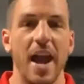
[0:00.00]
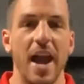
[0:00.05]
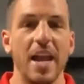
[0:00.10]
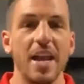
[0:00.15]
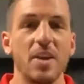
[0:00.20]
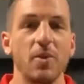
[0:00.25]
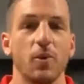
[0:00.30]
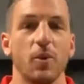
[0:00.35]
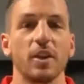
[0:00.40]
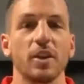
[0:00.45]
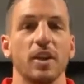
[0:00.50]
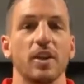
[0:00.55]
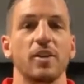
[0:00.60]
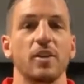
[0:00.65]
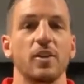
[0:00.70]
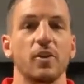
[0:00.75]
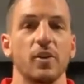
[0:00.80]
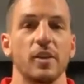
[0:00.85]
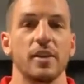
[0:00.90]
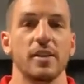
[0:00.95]
Anyone
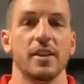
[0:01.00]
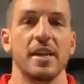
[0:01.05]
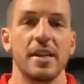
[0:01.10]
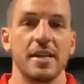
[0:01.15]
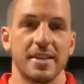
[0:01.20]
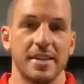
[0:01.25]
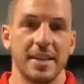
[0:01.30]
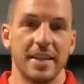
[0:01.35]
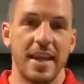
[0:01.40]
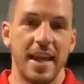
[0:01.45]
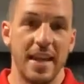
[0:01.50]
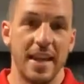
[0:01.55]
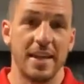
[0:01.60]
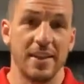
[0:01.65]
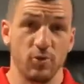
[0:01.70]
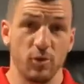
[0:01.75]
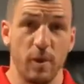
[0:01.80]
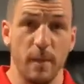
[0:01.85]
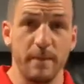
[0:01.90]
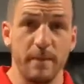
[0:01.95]
can do this to get
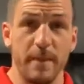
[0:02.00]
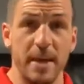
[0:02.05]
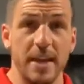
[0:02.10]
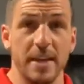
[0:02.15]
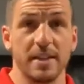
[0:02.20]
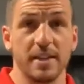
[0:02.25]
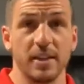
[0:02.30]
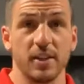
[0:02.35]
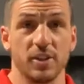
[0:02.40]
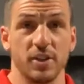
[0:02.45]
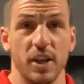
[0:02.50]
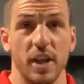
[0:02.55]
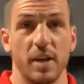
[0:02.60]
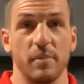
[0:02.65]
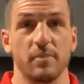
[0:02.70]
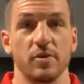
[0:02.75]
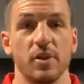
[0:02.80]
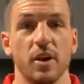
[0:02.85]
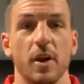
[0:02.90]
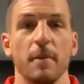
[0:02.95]
into amazing
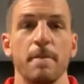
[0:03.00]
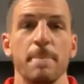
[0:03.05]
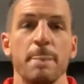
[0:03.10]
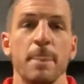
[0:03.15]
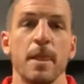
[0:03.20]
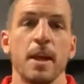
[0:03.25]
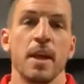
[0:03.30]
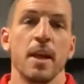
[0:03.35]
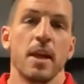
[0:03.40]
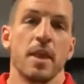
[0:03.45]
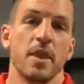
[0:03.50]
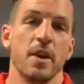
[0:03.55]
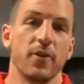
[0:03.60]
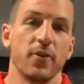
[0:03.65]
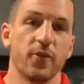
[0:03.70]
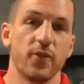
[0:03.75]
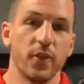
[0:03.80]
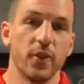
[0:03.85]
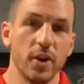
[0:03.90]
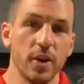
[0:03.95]
shape. So the
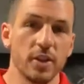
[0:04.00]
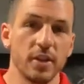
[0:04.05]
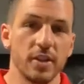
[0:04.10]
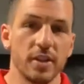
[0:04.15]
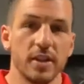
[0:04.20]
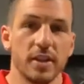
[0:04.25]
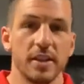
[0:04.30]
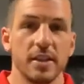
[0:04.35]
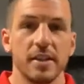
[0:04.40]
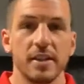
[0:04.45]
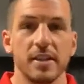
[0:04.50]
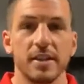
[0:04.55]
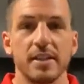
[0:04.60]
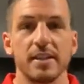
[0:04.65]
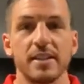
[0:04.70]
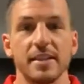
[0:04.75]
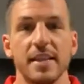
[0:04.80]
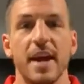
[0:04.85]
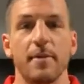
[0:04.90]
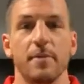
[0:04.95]
first
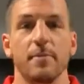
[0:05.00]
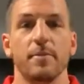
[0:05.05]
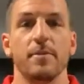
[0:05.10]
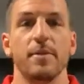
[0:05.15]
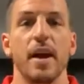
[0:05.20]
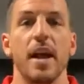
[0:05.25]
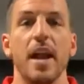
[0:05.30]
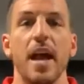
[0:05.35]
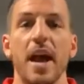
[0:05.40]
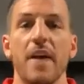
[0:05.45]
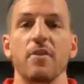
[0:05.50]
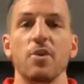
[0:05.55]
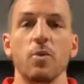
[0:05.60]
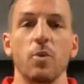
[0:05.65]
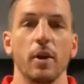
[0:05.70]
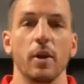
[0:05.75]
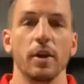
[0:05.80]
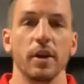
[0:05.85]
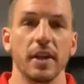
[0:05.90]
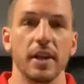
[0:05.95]
step that
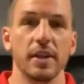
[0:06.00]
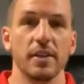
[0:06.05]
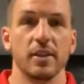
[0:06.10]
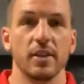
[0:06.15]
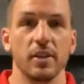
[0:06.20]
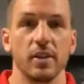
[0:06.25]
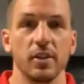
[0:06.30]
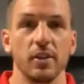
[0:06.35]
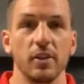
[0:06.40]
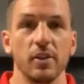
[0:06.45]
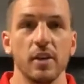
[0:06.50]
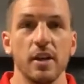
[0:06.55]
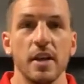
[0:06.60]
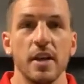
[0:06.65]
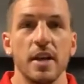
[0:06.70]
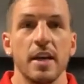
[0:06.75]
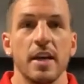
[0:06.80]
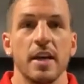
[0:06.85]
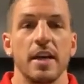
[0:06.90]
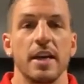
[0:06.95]
everyone needs to do
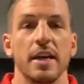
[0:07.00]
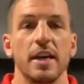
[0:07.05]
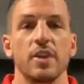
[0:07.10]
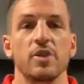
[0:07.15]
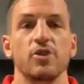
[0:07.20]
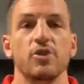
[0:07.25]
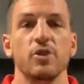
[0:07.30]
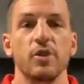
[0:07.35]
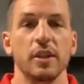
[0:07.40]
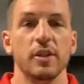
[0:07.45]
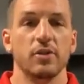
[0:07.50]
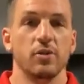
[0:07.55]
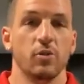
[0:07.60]
is you need to,